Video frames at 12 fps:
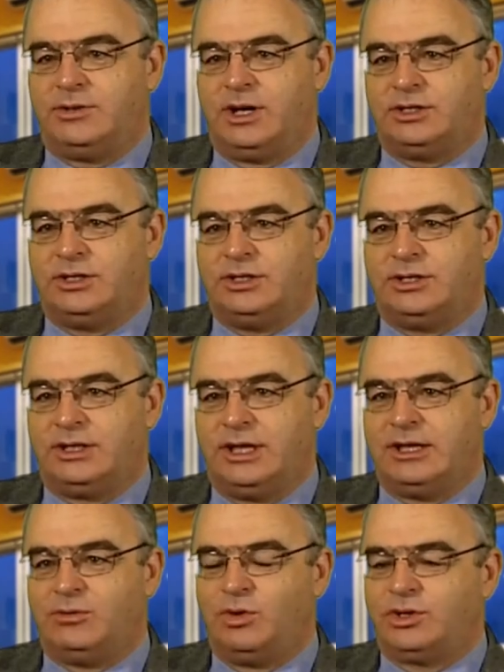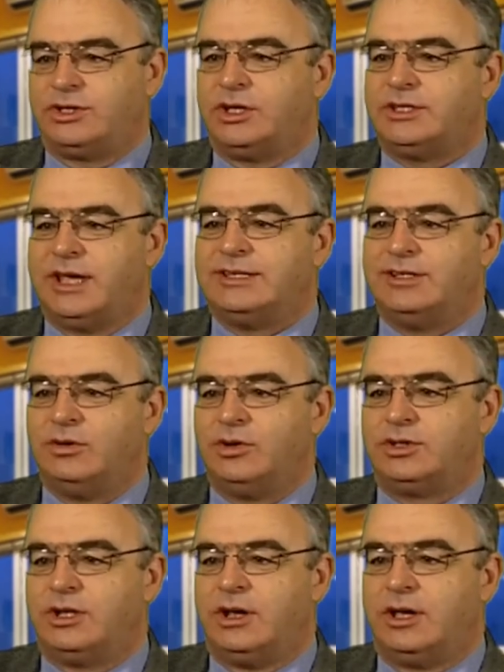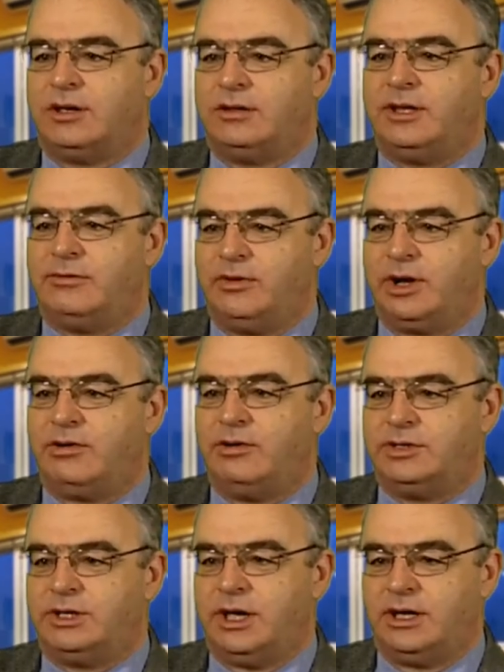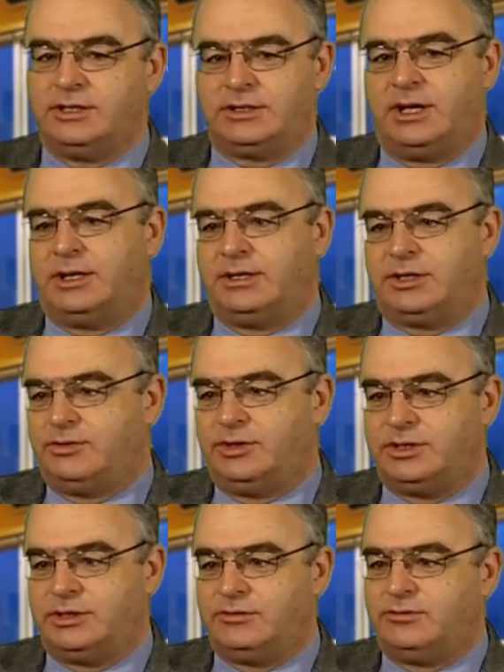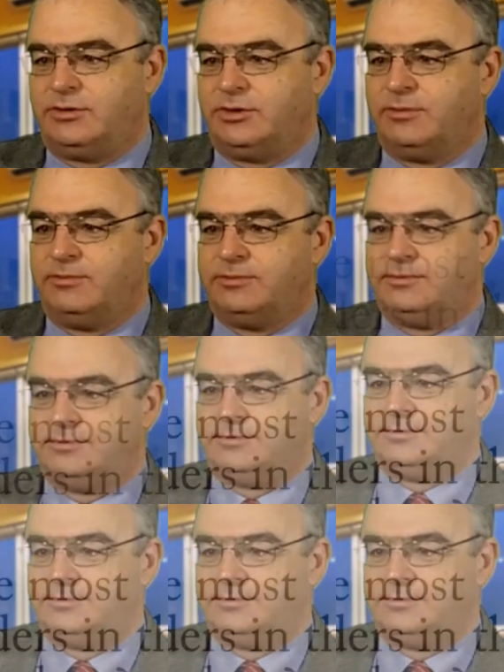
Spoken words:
to actually select what success looks like and then recruit against that is critical for them.